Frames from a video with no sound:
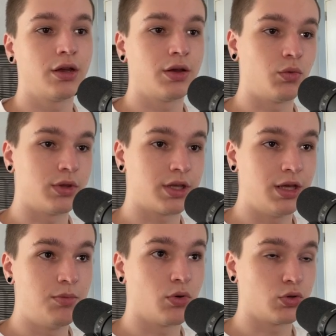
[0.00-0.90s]
with key
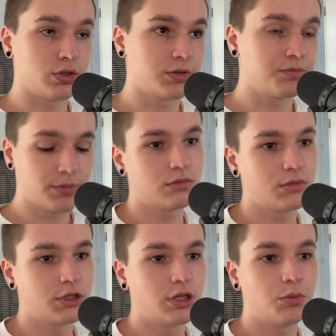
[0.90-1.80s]
points
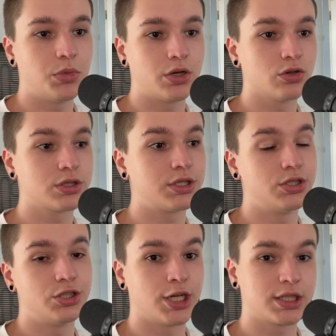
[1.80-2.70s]
because it
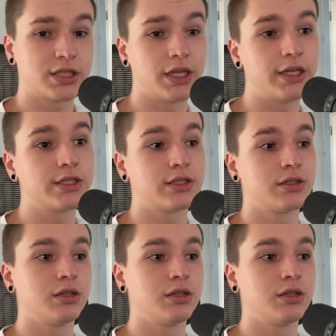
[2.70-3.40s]
just takes